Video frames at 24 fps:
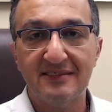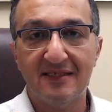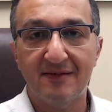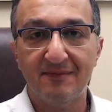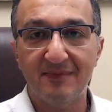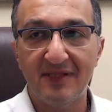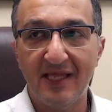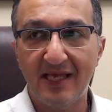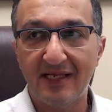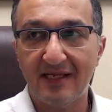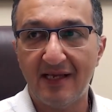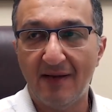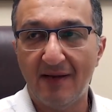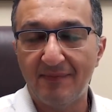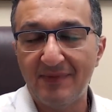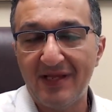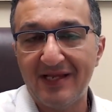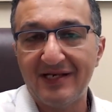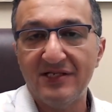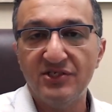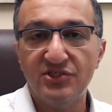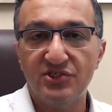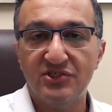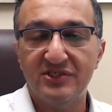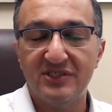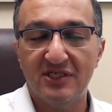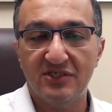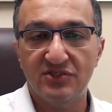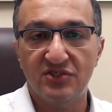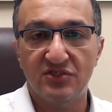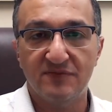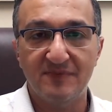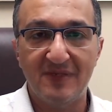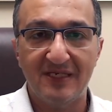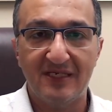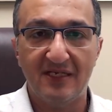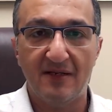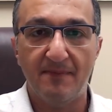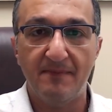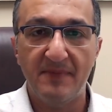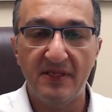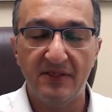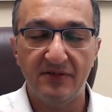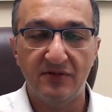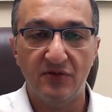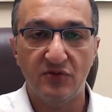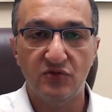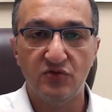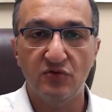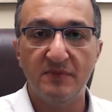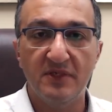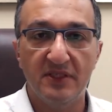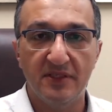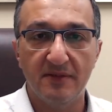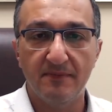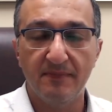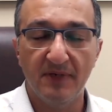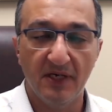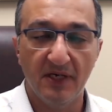I'm like, I'm not interested in just making $1 million or $2 million.